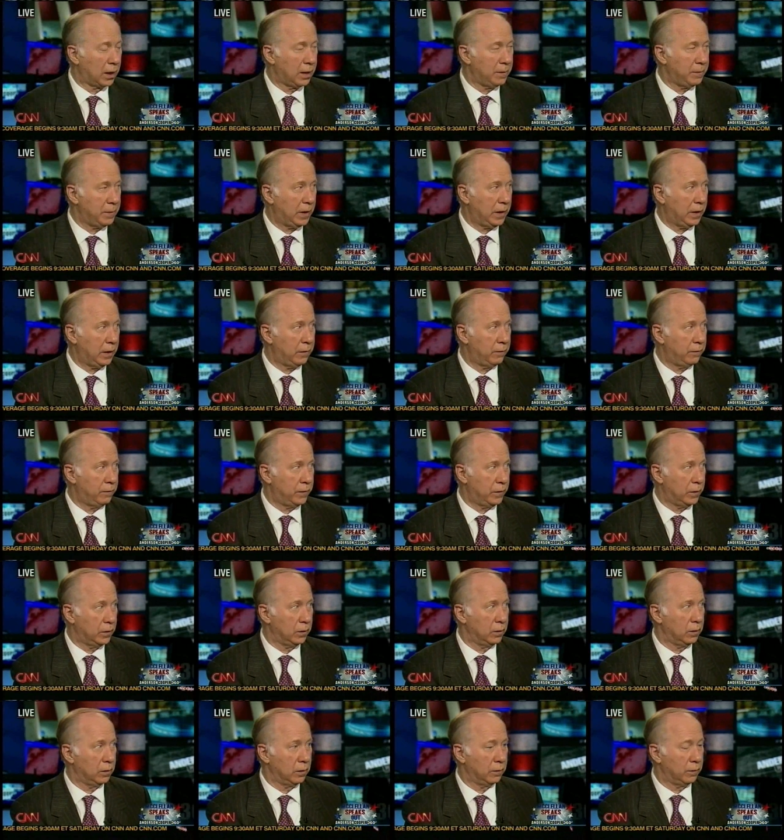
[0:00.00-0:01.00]
a limited
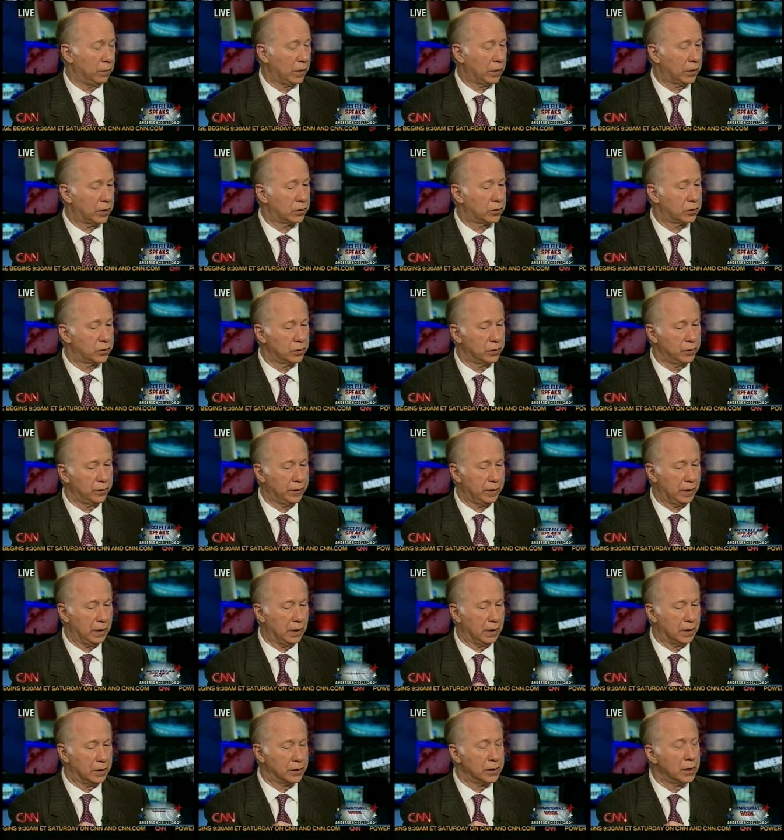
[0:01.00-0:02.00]
view of what the
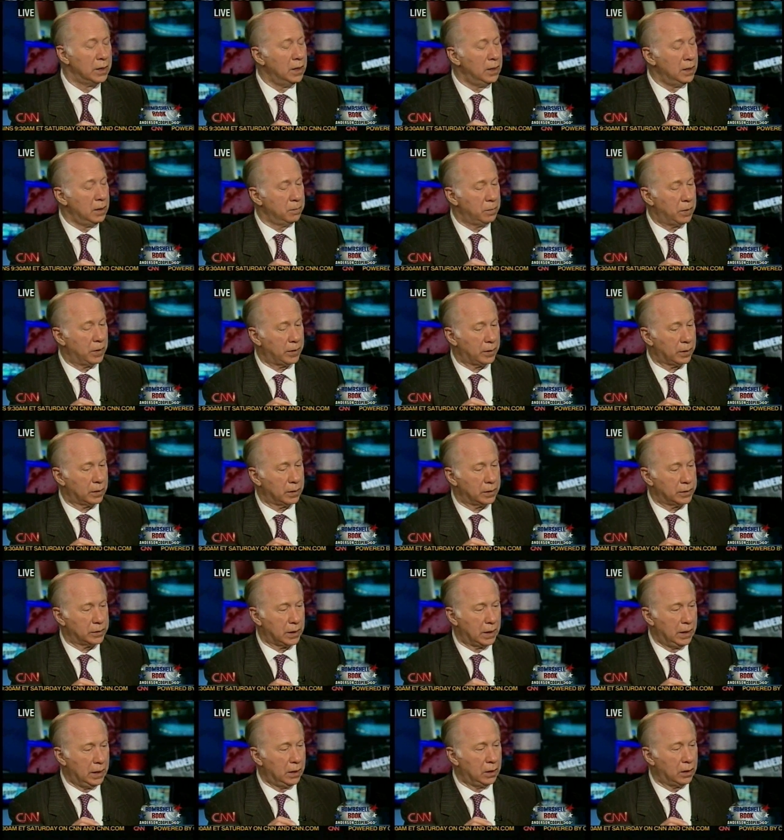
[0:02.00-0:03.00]
truth is. But
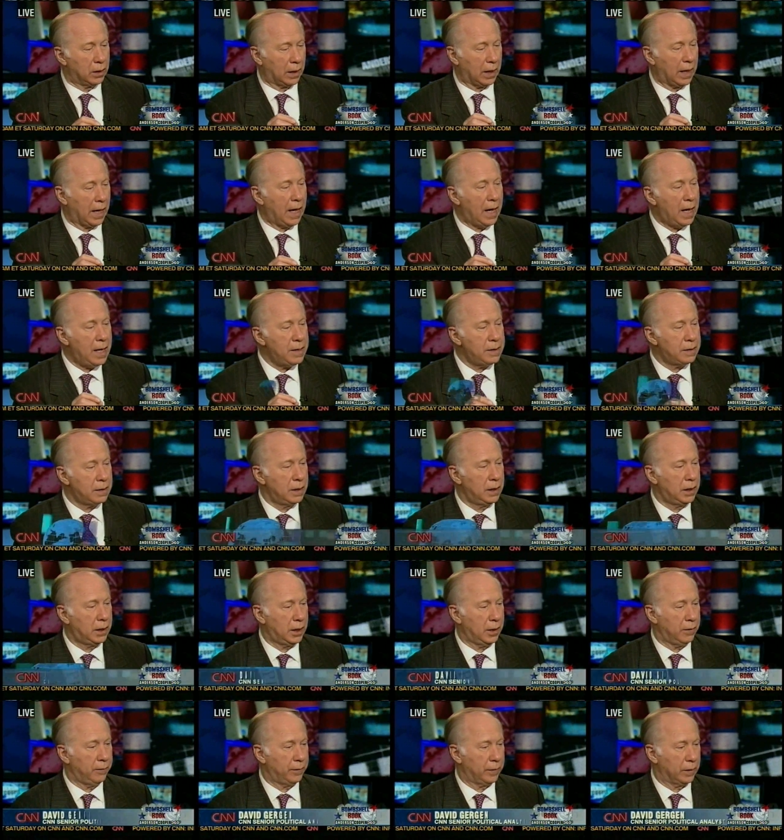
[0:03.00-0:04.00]
there is. Look, I
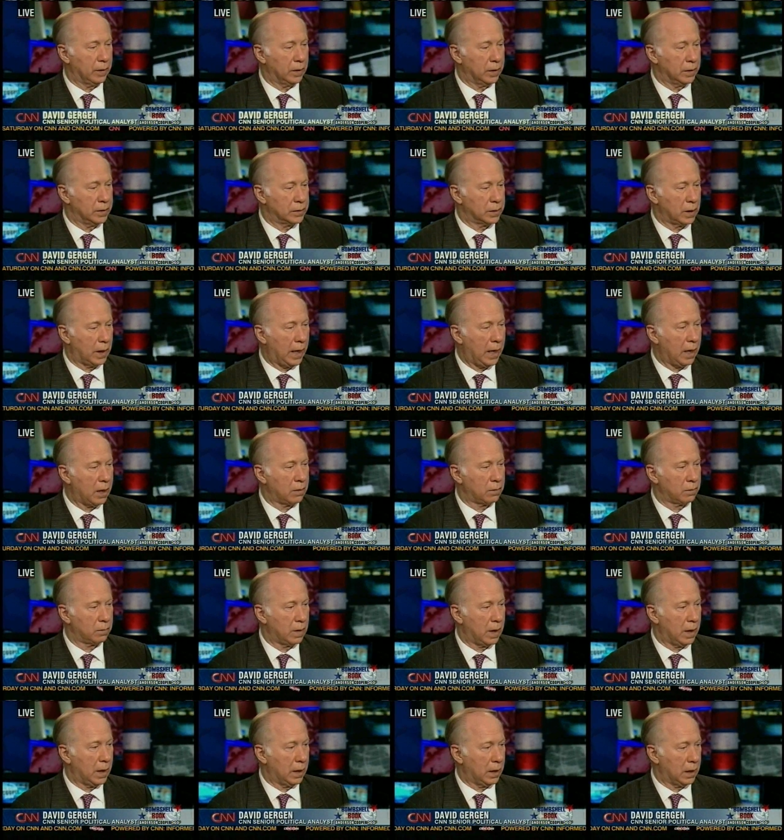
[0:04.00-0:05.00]
think if there is
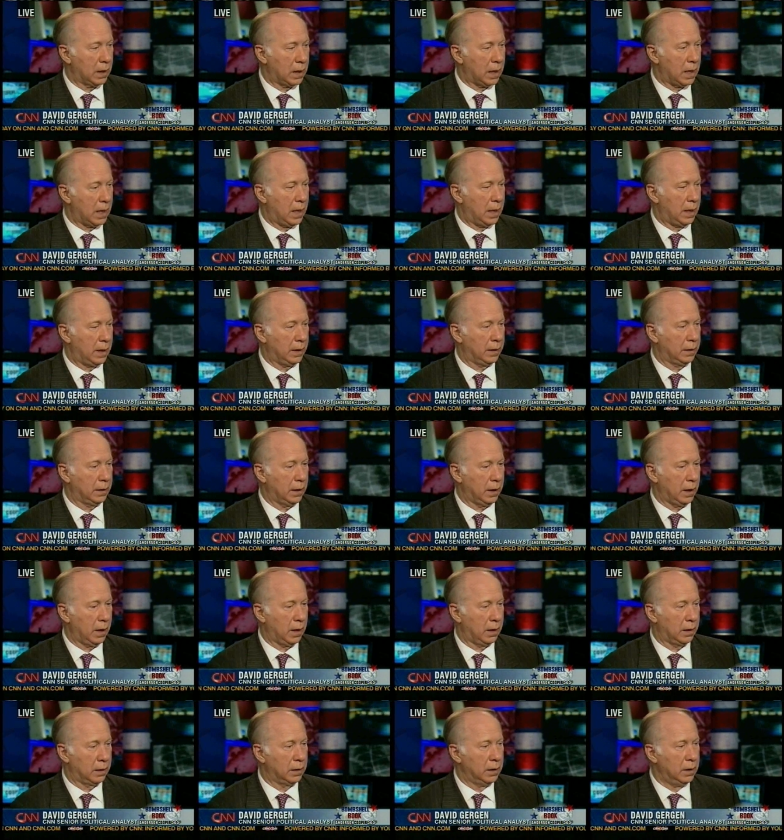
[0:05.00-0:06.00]
outright lying,
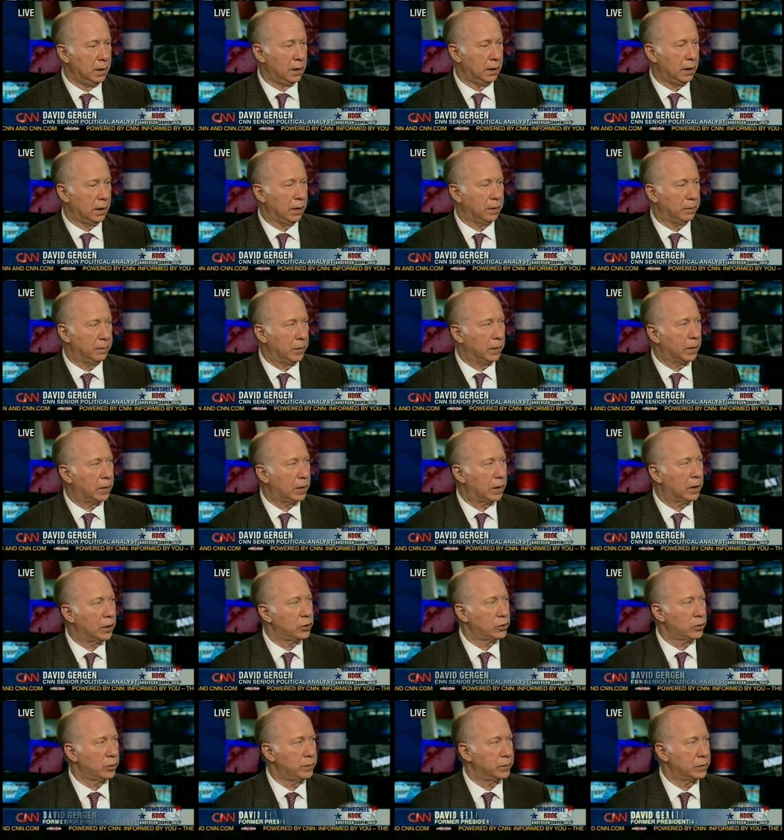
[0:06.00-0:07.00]
and if the
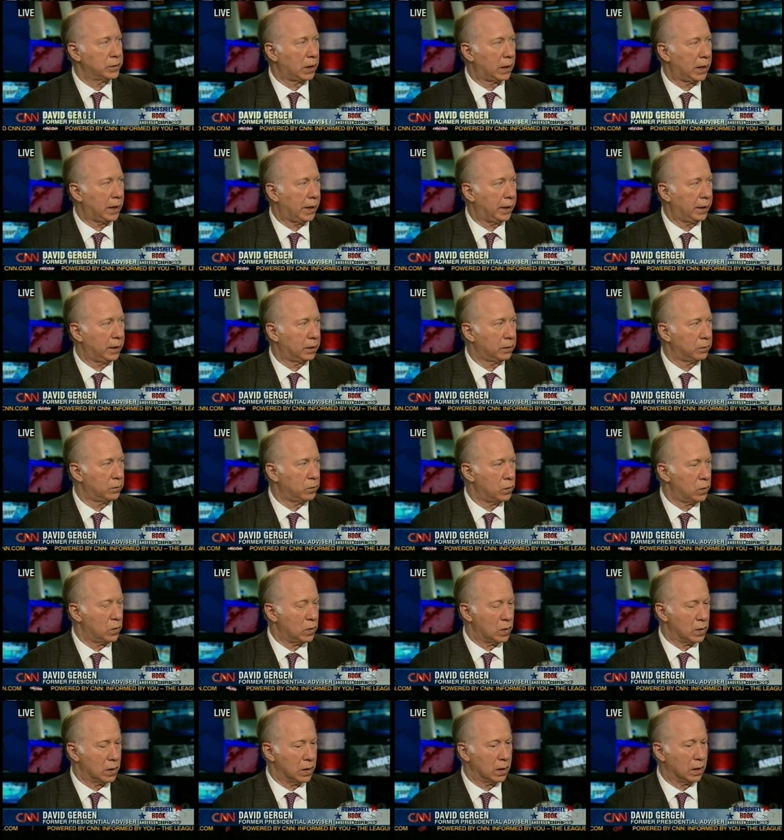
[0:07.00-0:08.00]
country was led into
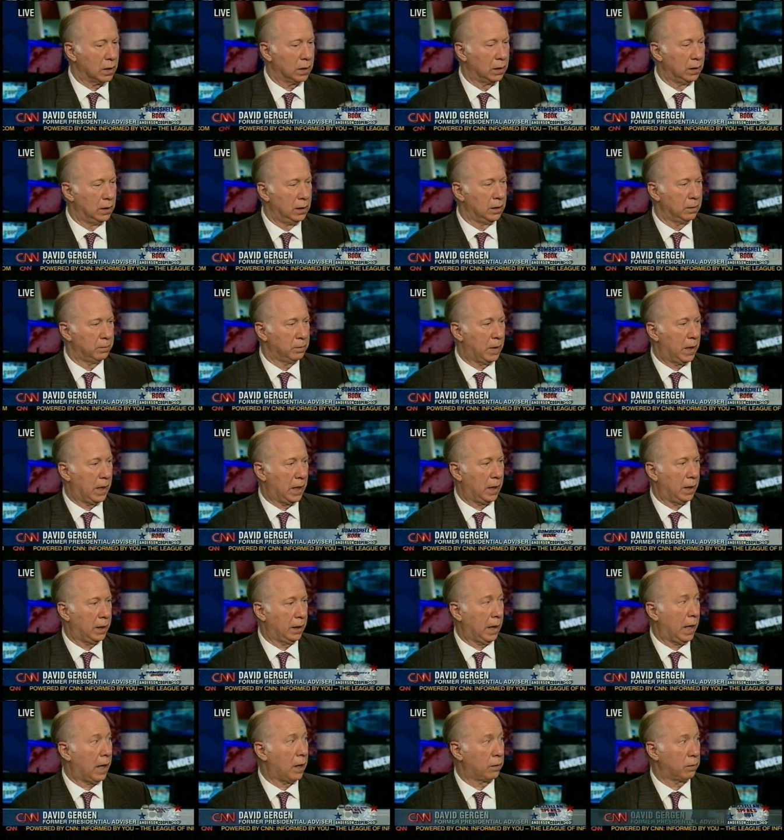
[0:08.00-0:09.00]
war
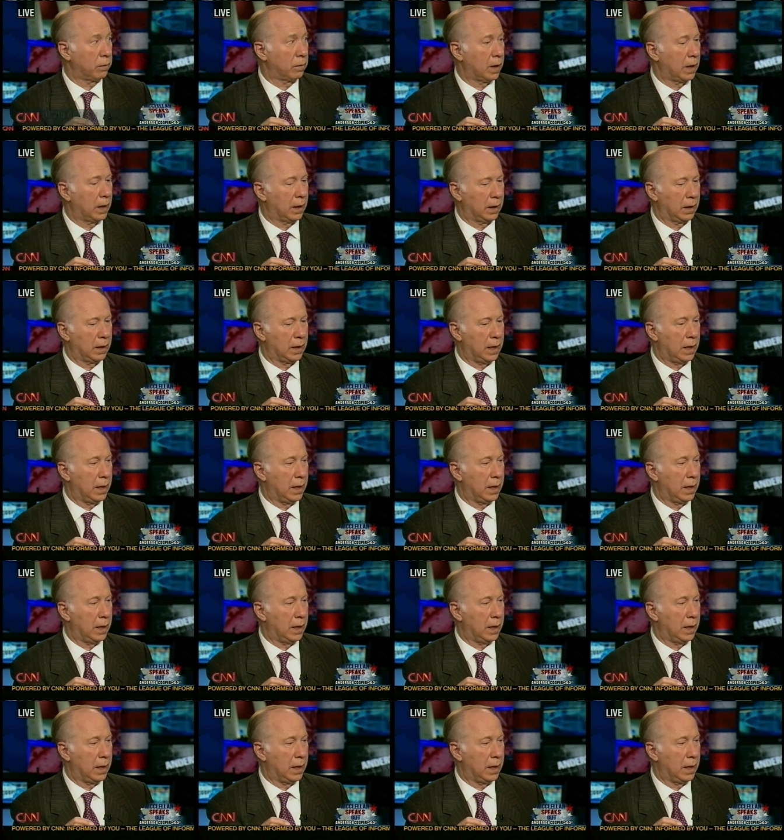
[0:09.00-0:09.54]
by outright